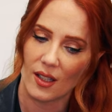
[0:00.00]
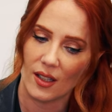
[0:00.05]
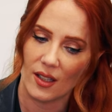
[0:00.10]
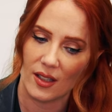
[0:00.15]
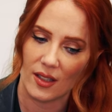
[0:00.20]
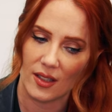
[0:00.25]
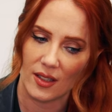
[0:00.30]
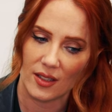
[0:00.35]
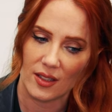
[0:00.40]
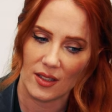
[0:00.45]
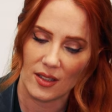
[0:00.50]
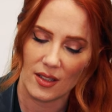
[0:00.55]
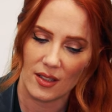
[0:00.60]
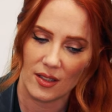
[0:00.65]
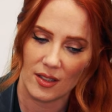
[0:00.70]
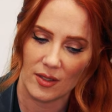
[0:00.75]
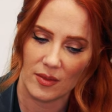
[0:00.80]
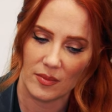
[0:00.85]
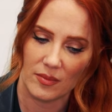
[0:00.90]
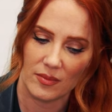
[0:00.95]
And
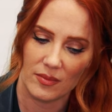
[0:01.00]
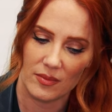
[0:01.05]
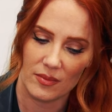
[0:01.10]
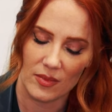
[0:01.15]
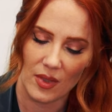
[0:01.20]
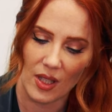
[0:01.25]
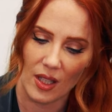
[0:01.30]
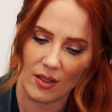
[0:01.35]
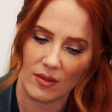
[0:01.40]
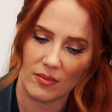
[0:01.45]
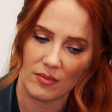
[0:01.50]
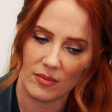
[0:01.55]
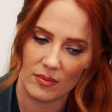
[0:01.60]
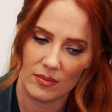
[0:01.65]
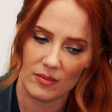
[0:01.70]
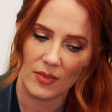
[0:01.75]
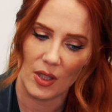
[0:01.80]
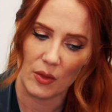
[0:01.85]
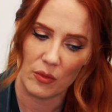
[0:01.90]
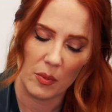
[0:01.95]
um, yeah,
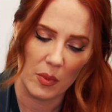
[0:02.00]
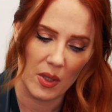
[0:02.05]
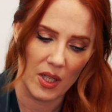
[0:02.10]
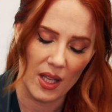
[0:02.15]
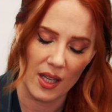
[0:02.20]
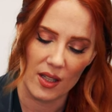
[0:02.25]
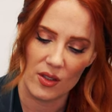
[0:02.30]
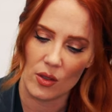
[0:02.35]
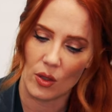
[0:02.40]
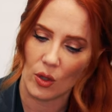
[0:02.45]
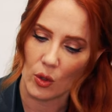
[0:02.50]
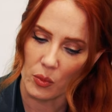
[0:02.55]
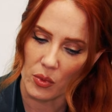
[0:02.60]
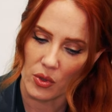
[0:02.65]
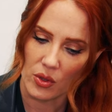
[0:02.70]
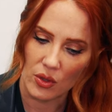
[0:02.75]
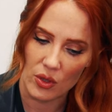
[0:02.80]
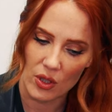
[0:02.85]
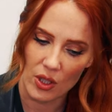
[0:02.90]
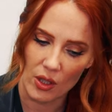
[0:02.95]
everybody has a home
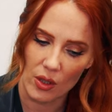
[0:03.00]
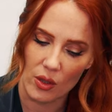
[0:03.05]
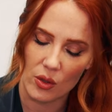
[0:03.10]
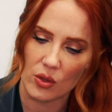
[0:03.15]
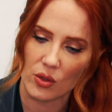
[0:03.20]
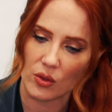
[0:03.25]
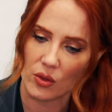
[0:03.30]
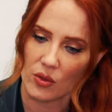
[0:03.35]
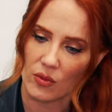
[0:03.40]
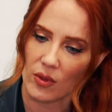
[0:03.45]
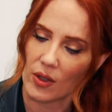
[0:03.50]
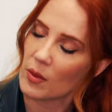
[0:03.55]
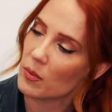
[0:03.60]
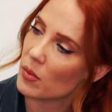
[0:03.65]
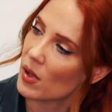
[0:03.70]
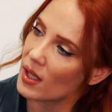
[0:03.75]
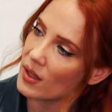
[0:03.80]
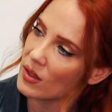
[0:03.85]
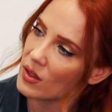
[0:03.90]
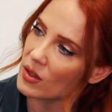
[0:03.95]
studio, so it's very
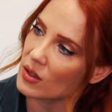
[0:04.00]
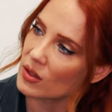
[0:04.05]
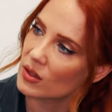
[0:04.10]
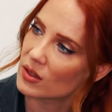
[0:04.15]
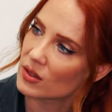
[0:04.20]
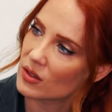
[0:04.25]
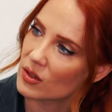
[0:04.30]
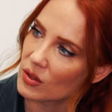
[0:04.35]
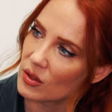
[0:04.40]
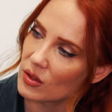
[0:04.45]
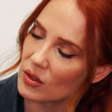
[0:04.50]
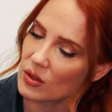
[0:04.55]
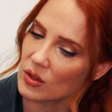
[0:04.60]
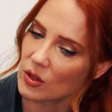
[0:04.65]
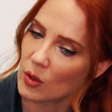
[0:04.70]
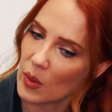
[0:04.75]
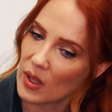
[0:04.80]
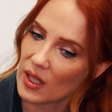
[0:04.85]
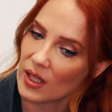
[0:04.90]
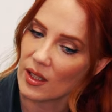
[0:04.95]
practical to
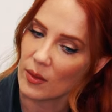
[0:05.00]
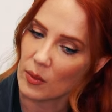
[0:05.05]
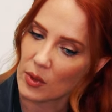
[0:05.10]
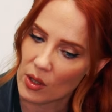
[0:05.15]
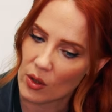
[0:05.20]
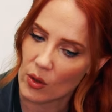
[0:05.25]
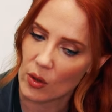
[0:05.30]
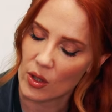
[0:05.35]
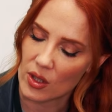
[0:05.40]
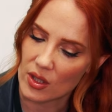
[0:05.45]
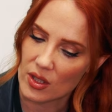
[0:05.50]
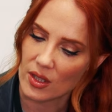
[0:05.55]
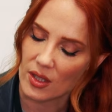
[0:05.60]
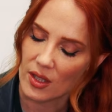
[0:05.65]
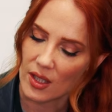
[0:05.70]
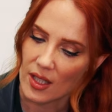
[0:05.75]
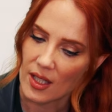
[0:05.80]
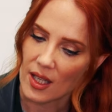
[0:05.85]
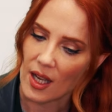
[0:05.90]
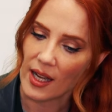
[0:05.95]
quickly record
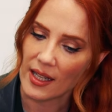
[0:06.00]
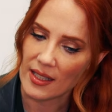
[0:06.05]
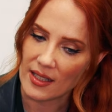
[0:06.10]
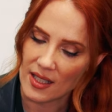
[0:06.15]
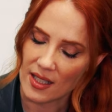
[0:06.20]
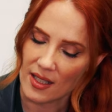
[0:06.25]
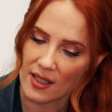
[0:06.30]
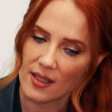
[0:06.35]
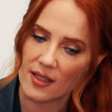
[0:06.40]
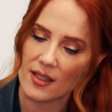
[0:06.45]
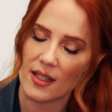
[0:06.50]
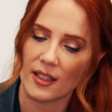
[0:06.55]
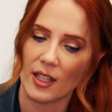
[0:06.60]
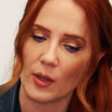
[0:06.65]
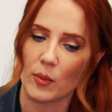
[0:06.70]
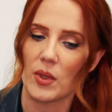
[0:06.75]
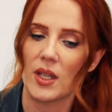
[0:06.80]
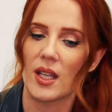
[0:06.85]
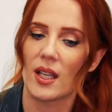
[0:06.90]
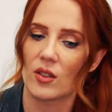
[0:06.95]
ideas and
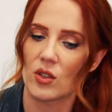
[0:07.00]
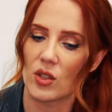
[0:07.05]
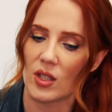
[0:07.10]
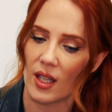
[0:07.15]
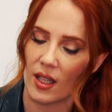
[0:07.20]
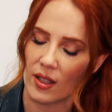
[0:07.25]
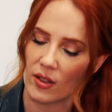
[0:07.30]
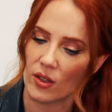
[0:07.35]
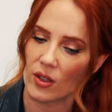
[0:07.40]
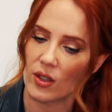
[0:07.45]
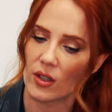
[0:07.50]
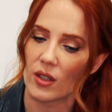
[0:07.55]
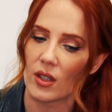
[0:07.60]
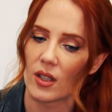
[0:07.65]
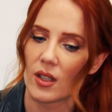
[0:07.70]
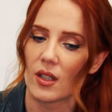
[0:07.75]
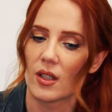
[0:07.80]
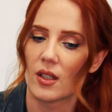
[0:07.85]
then we get together